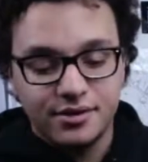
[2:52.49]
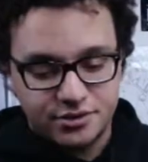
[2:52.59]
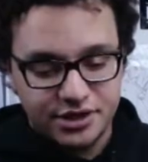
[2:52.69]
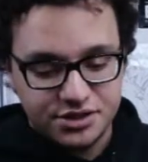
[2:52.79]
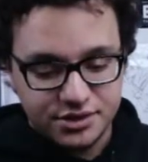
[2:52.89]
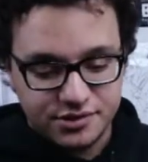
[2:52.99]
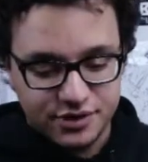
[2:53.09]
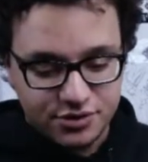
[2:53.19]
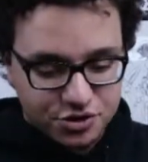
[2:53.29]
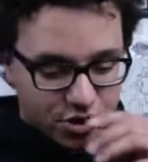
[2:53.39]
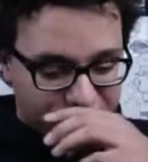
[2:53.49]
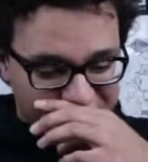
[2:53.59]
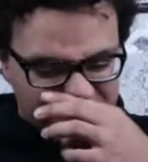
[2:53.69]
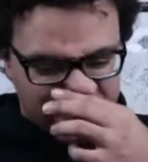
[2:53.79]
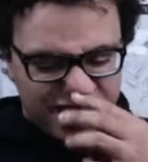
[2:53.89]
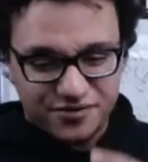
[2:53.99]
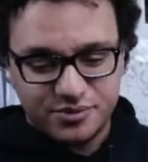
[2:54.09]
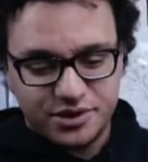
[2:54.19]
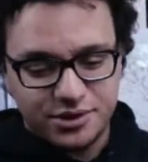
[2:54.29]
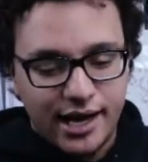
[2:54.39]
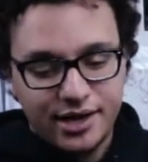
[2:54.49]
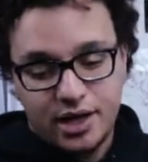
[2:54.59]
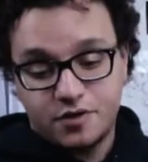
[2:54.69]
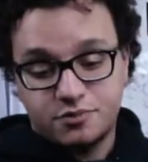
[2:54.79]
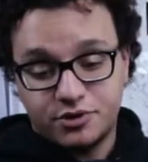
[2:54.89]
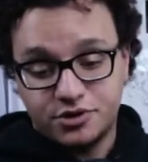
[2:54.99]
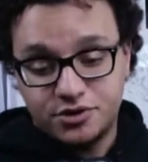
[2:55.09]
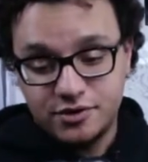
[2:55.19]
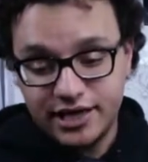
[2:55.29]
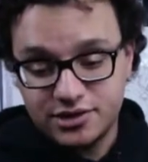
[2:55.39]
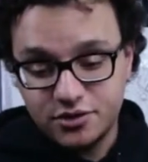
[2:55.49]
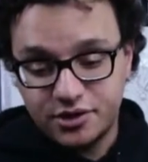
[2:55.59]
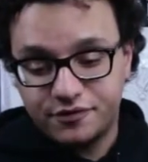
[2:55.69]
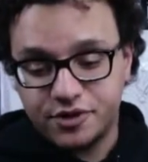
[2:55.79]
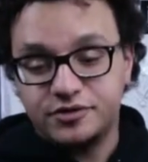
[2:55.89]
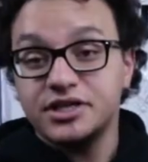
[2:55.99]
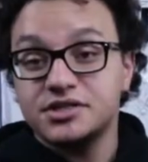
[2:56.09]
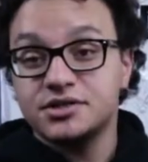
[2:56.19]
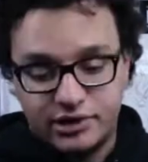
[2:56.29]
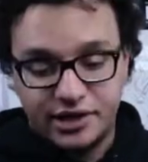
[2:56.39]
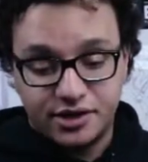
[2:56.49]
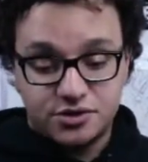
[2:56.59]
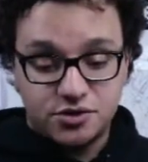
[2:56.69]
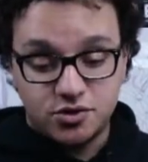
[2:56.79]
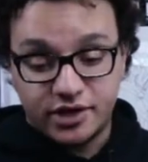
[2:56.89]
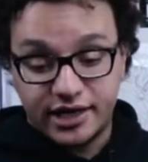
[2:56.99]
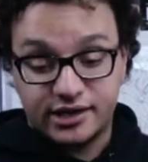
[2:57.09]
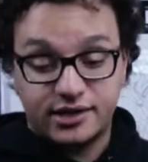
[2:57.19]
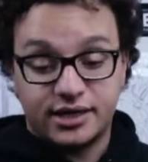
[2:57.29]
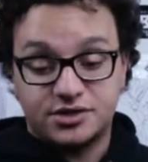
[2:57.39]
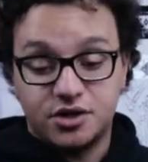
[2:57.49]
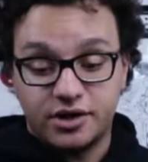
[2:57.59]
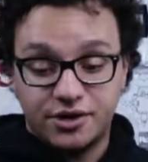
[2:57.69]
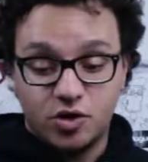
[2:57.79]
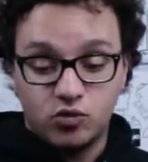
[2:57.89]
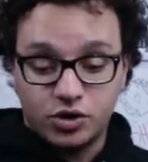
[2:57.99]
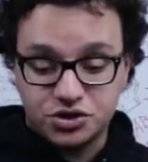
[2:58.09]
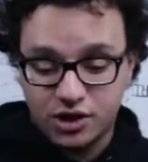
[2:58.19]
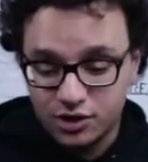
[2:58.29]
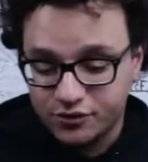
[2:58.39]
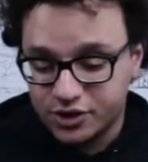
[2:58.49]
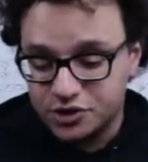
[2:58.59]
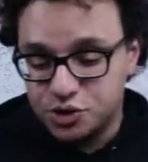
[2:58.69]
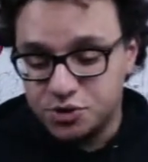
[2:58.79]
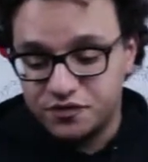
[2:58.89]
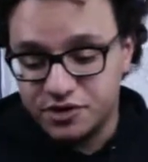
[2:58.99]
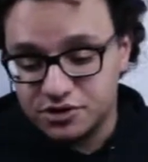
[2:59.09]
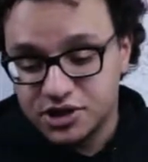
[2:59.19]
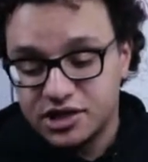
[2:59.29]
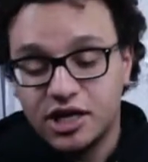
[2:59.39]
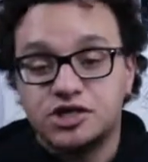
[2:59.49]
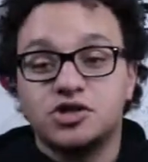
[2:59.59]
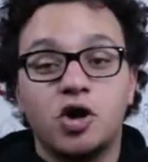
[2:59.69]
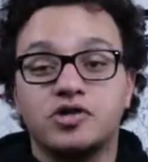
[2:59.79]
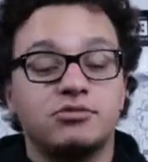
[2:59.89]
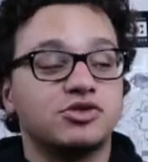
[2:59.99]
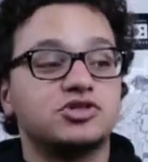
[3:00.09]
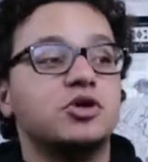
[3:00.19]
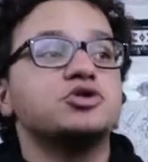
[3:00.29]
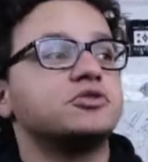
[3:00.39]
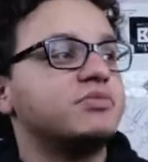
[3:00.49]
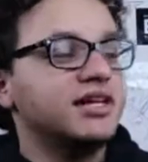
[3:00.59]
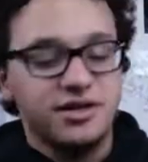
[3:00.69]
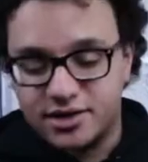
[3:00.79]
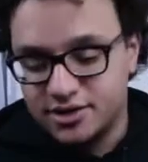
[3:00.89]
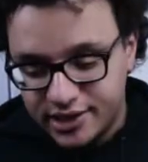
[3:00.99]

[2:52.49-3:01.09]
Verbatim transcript: Grayson trails off at the sight of me. Hi, I responded. You guys looking for Chris? Playing it cool and acting as though I don't watch all of their YouTube videos and stalk them on social media.